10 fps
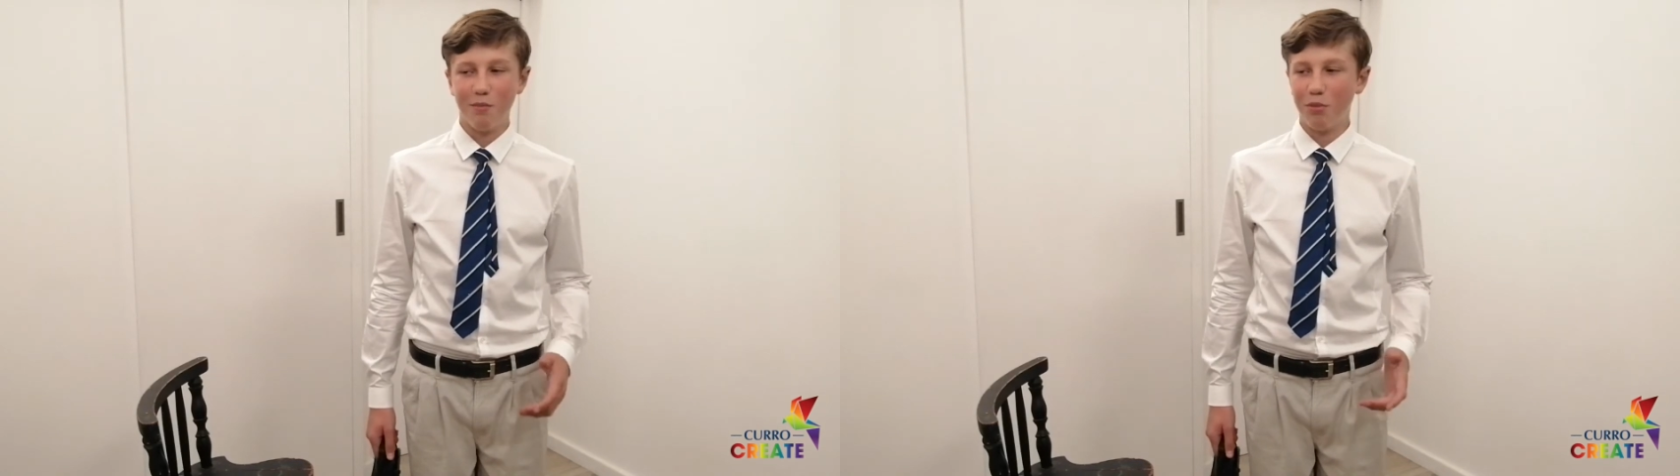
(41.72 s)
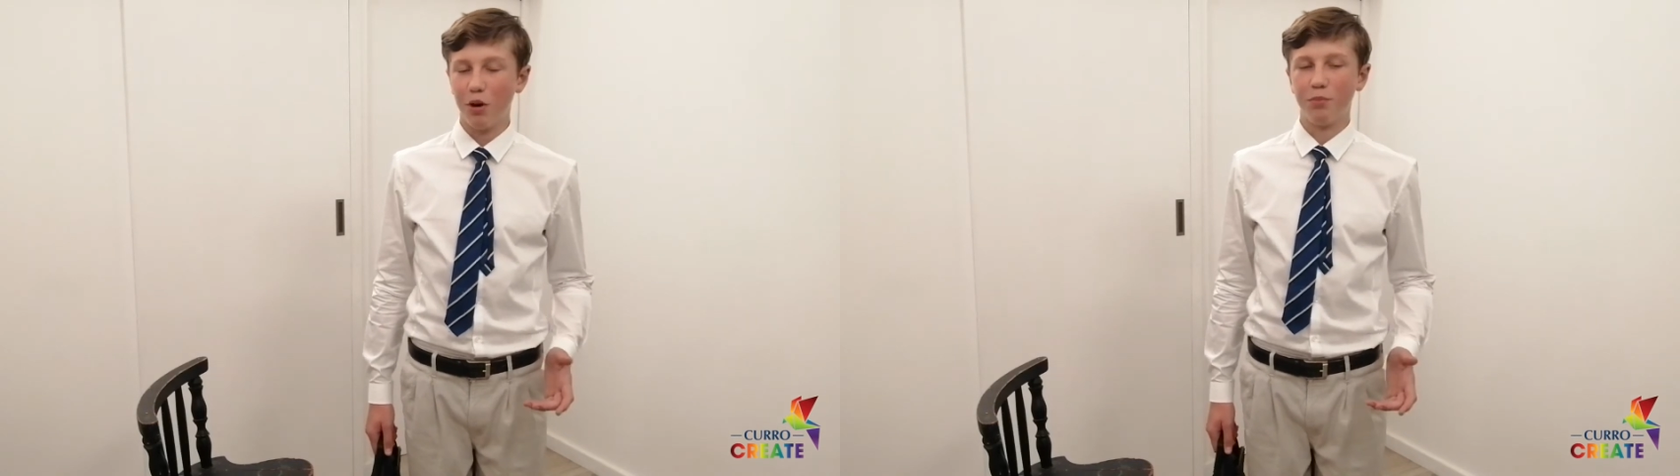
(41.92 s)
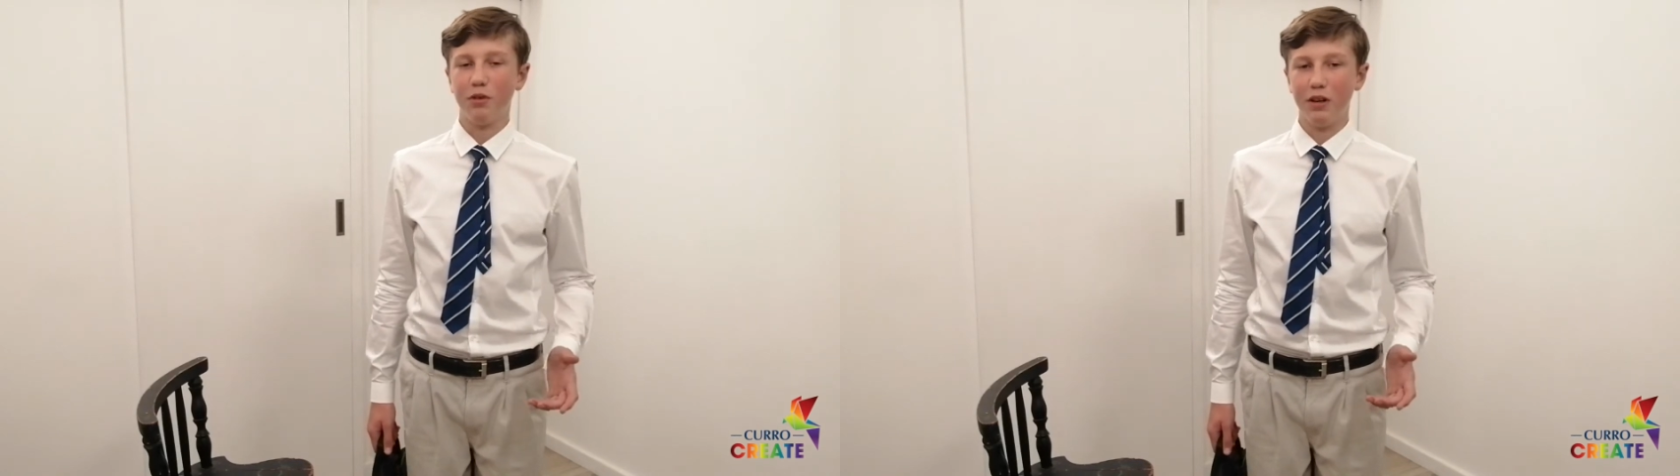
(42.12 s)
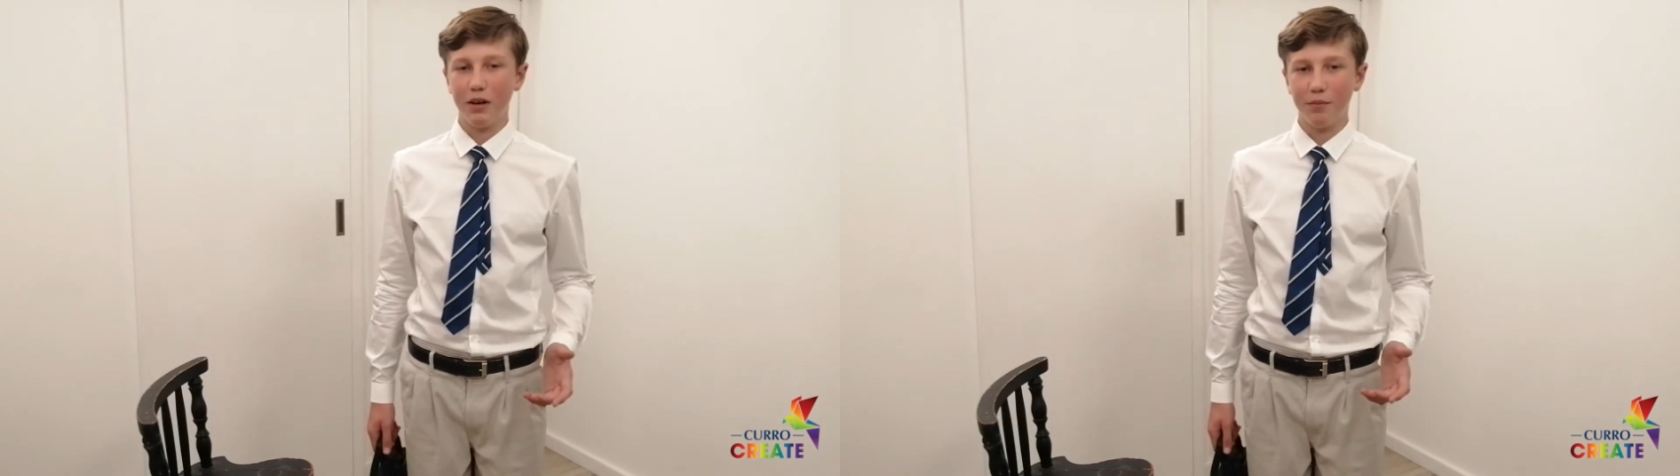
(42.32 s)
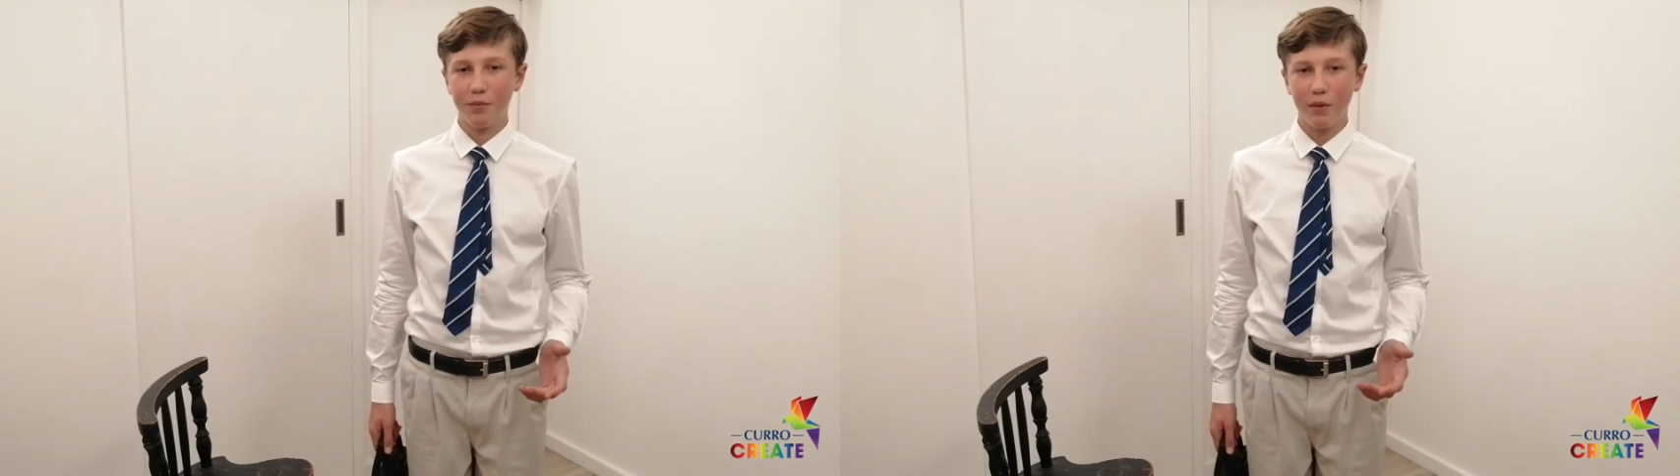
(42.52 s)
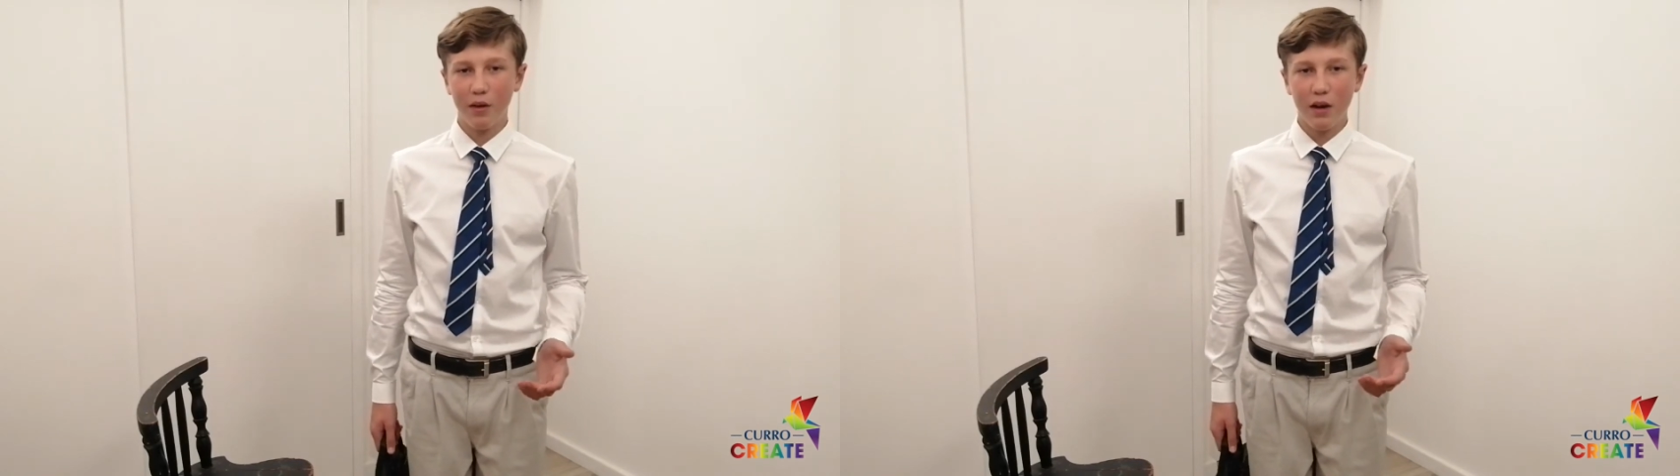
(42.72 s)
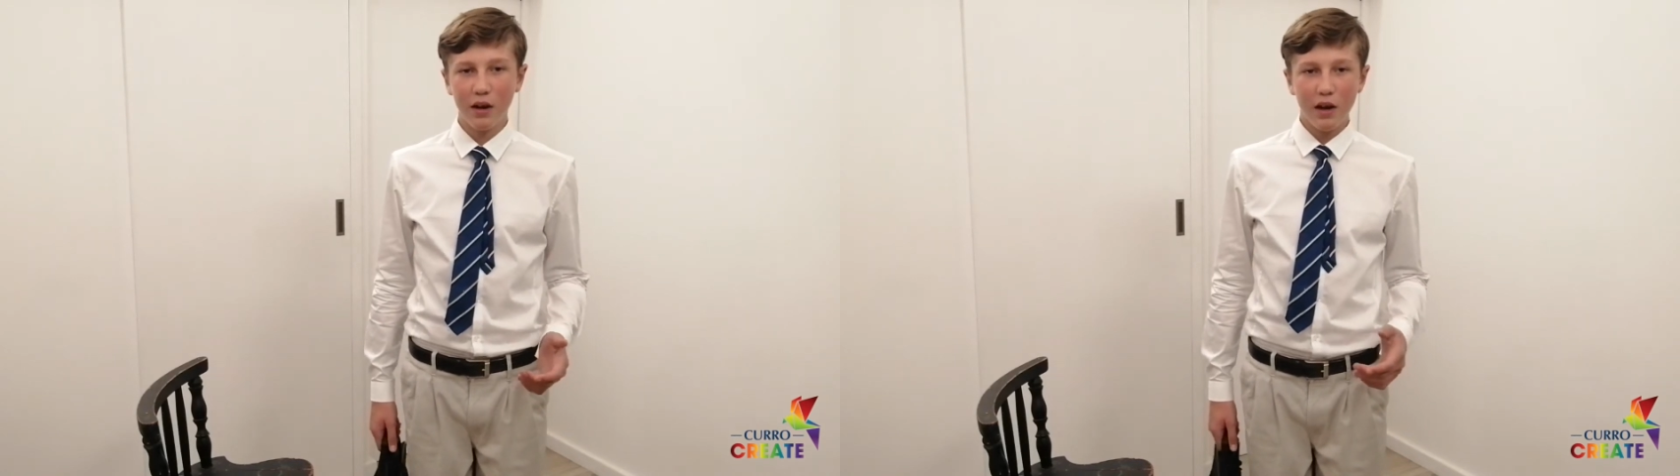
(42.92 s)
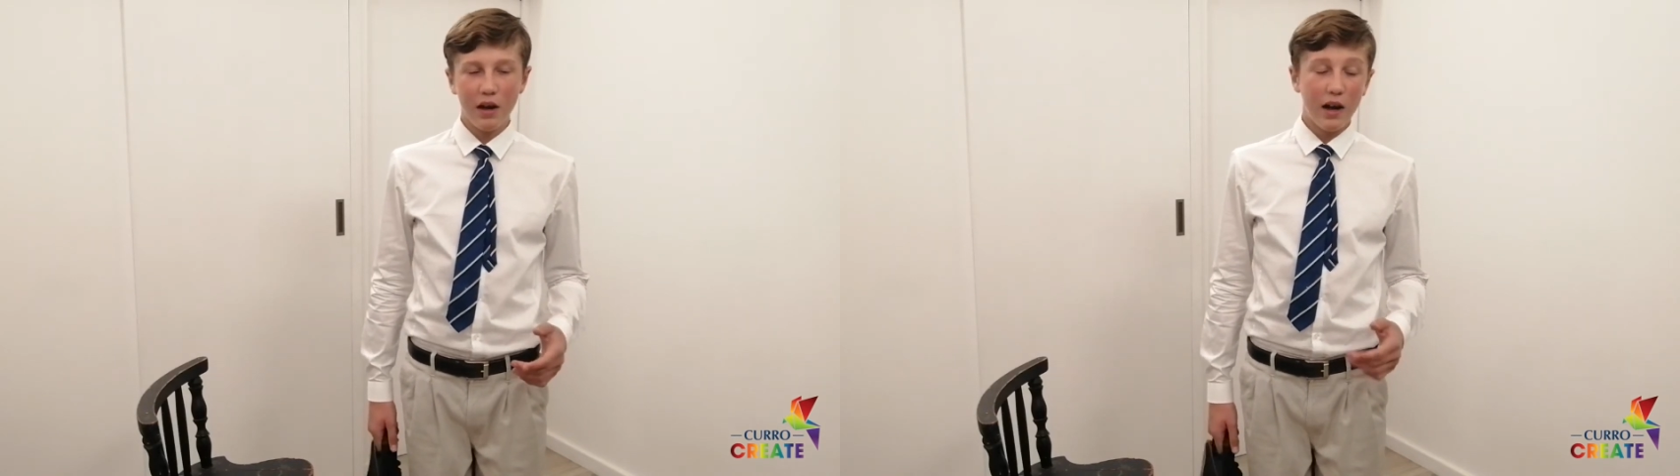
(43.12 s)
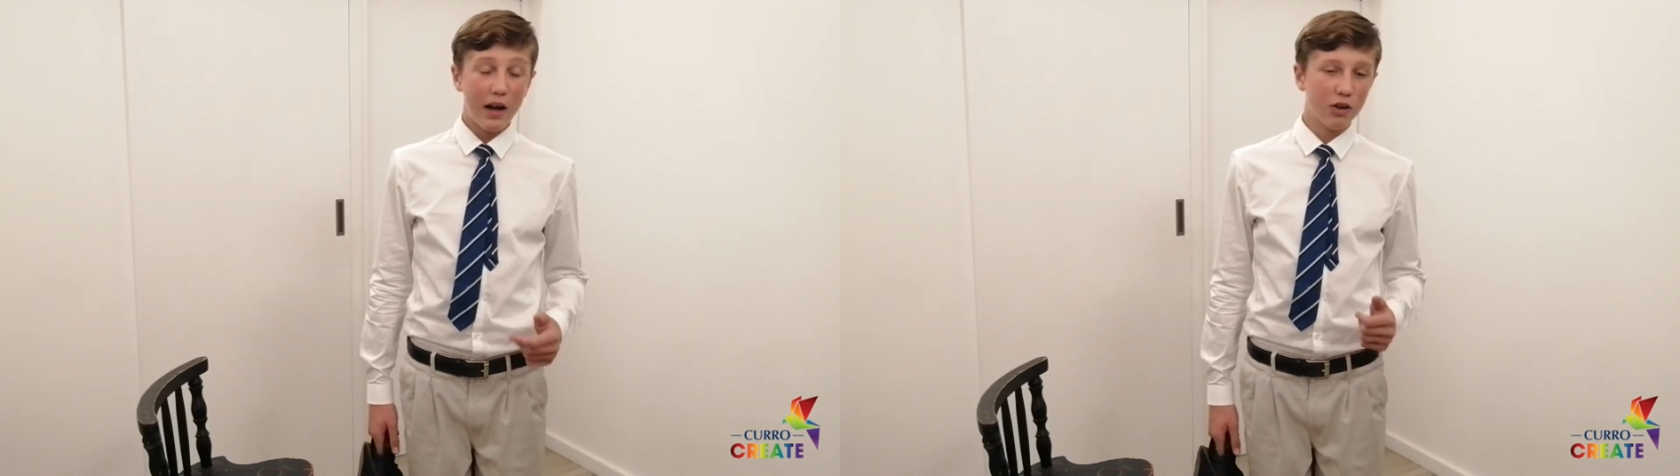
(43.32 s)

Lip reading: and popular. I